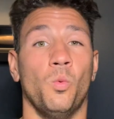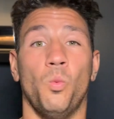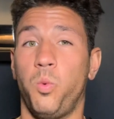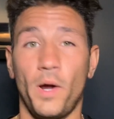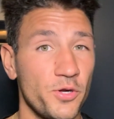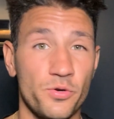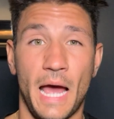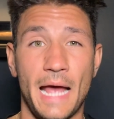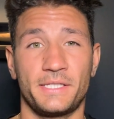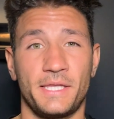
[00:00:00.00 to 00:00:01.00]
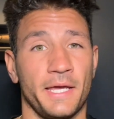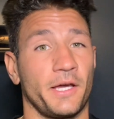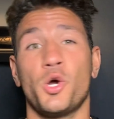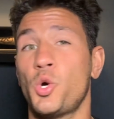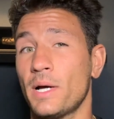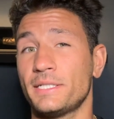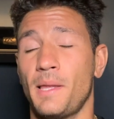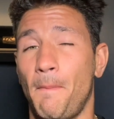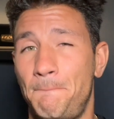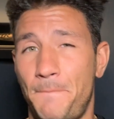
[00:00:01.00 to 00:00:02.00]
What do you guys think? Who has
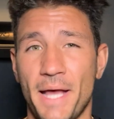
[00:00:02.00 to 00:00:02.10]
the